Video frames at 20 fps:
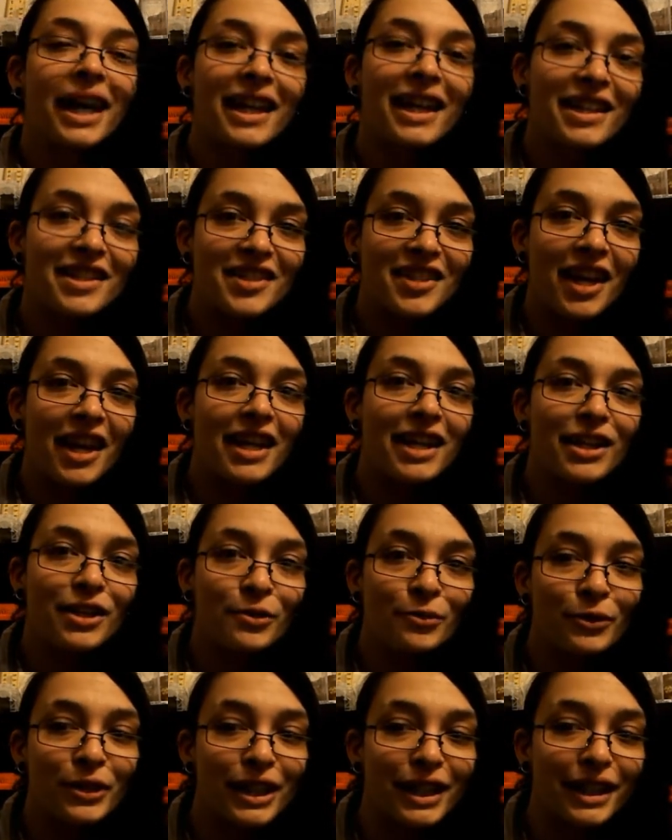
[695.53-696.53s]

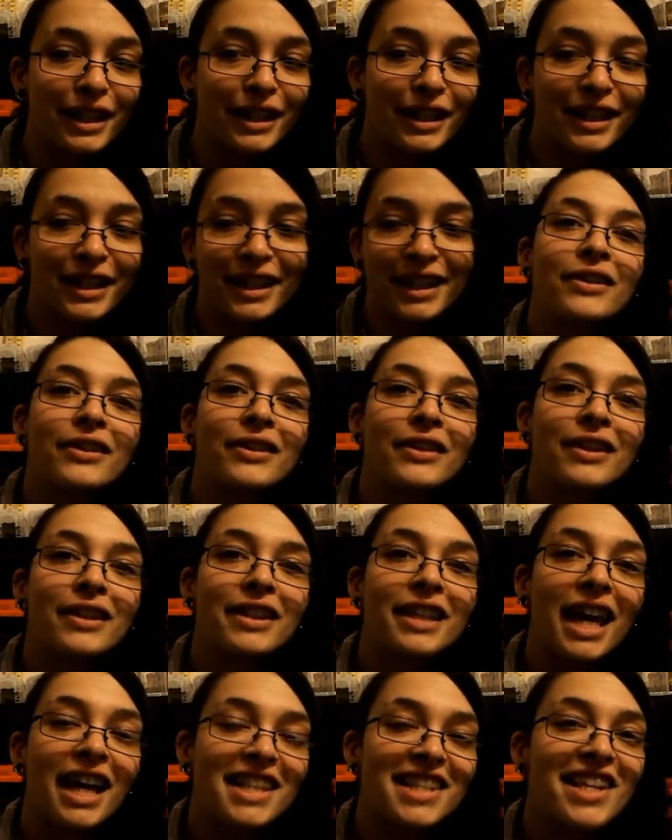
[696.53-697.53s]
Exciting week.
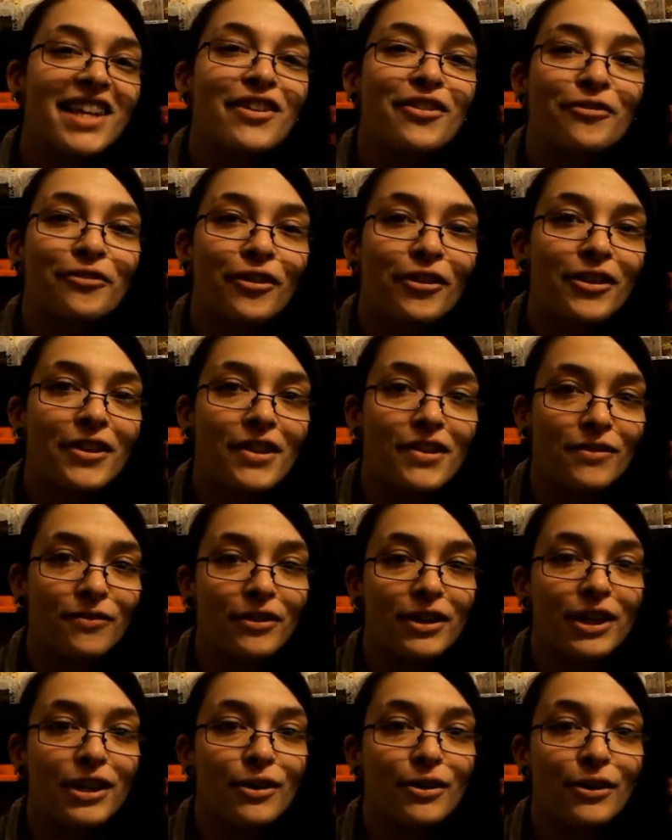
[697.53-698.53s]
That's it for this
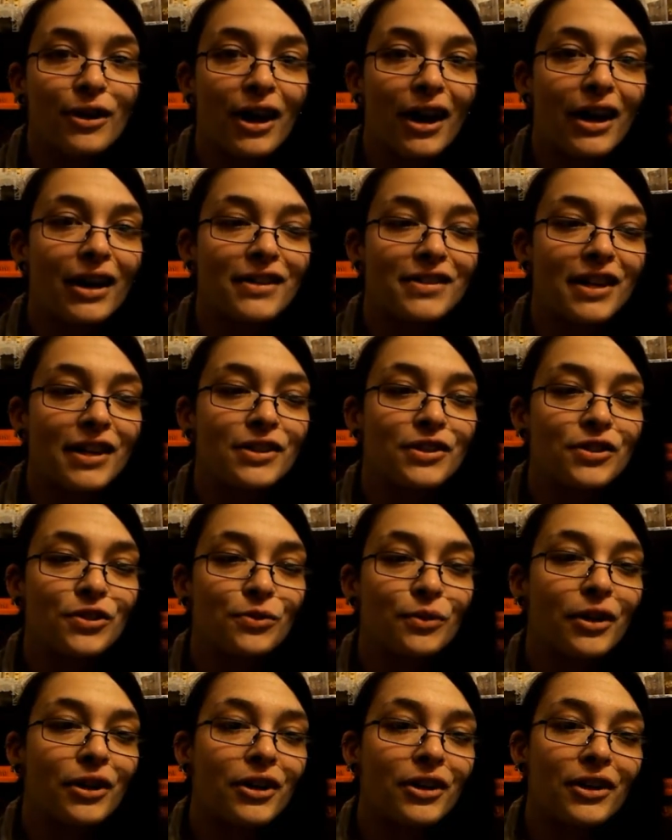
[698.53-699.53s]
video, guys. I just
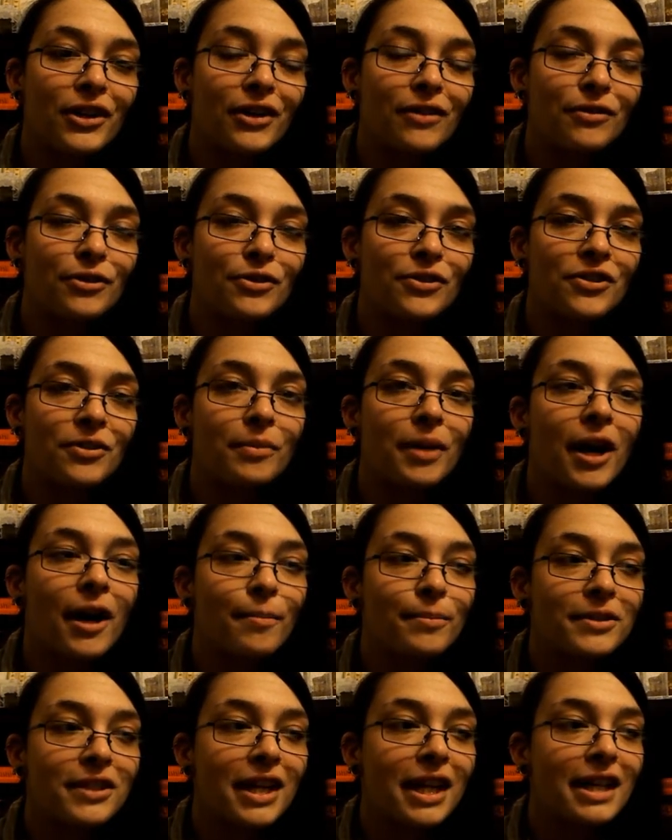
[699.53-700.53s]
wanted to give you some
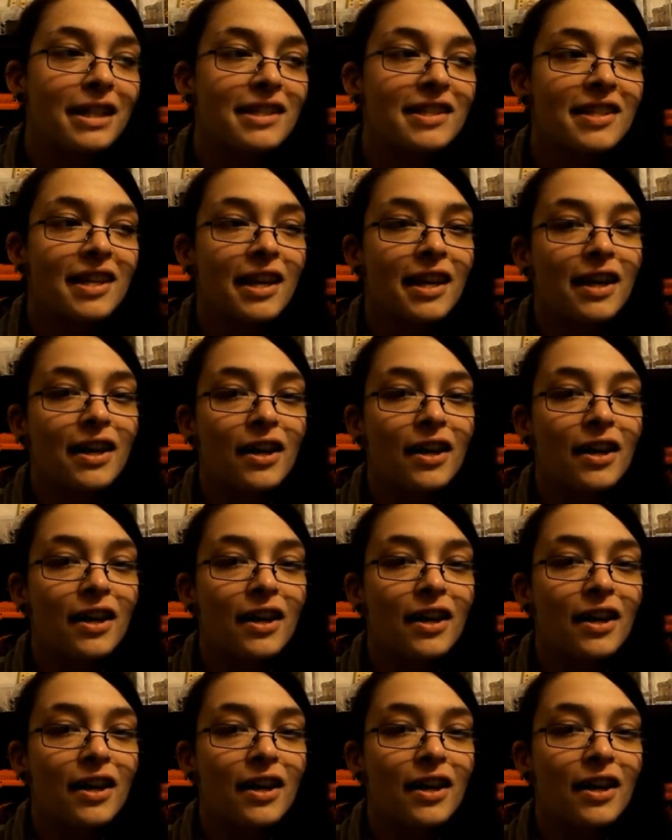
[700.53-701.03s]
updates.